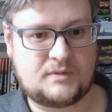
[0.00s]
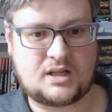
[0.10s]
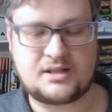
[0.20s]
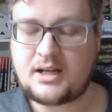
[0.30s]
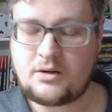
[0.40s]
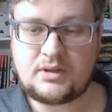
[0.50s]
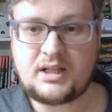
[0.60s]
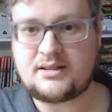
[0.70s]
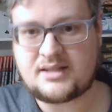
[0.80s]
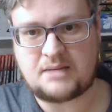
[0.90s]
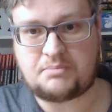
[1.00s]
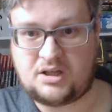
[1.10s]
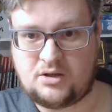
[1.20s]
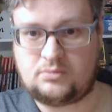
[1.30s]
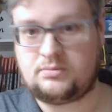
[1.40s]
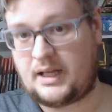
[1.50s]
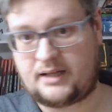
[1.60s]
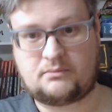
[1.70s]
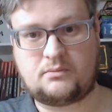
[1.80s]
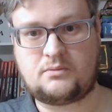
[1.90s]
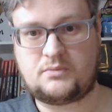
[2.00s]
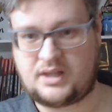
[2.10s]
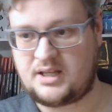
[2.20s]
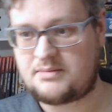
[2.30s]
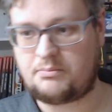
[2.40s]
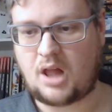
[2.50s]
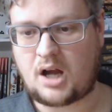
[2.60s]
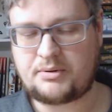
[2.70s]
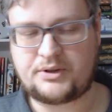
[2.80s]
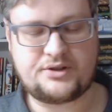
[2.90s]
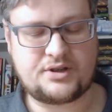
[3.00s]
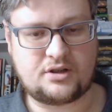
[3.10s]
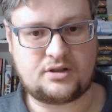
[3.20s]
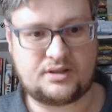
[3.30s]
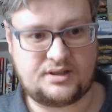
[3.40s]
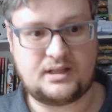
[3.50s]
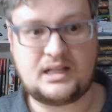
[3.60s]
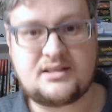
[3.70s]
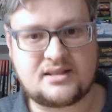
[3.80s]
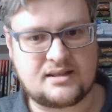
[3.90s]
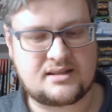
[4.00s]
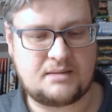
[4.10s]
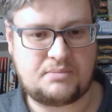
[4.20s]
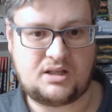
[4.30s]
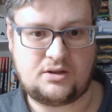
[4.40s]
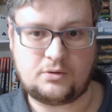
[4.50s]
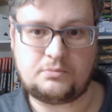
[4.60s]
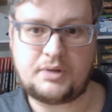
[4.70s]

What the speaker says: because they don't need CPU. Like this block producer needs the CPU,